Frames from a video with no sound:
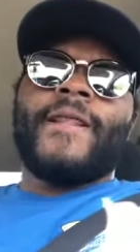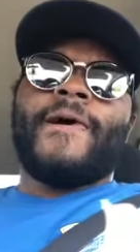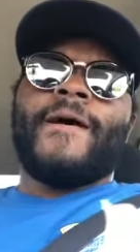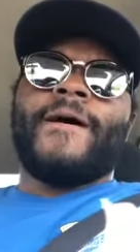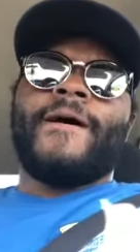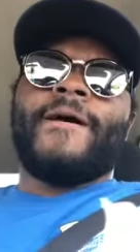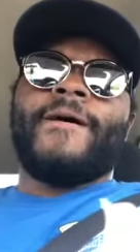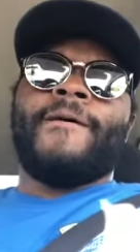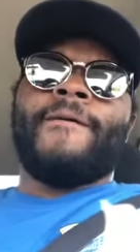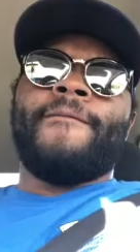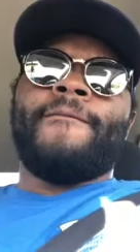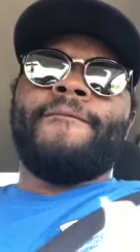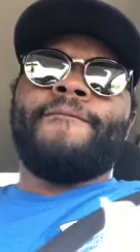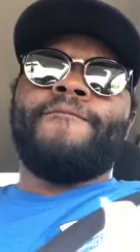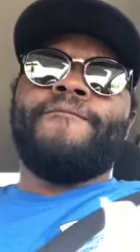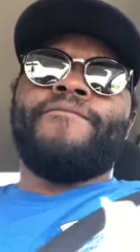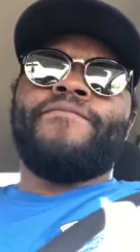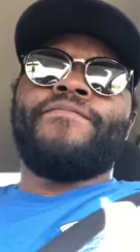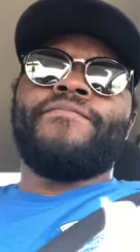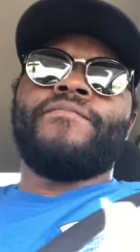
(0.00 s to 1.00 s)
Um,
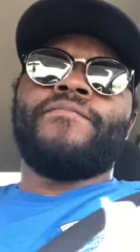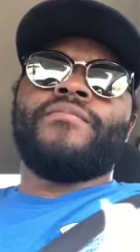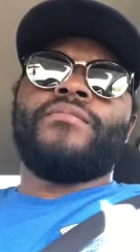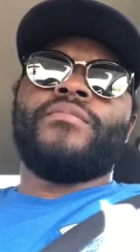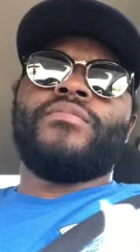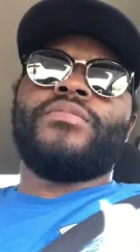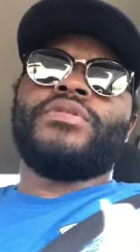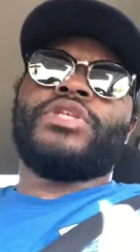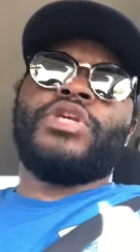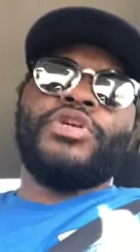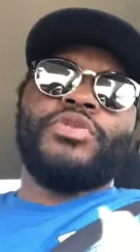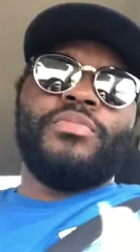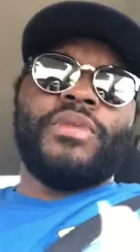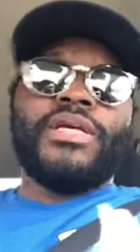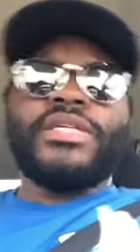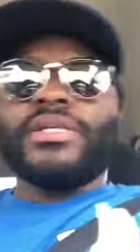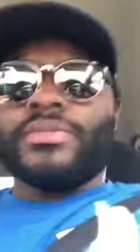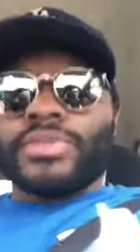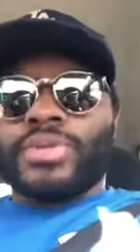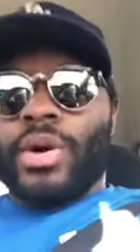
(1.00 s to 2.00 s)
excuse me,
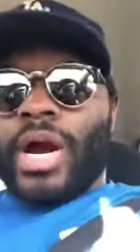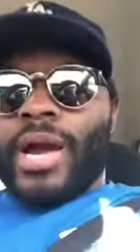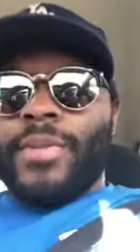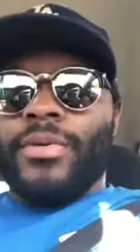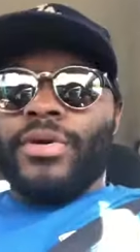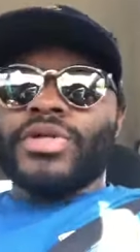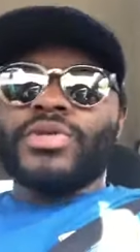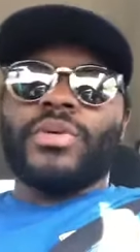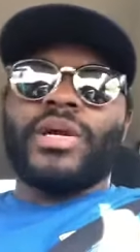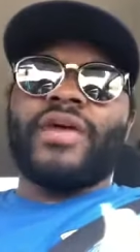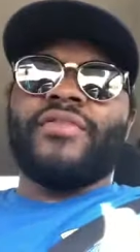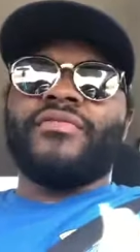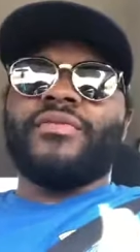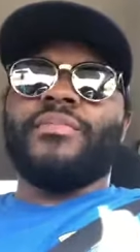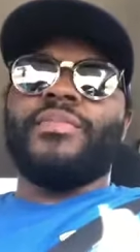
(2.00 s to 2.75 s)
subscribers, whatever.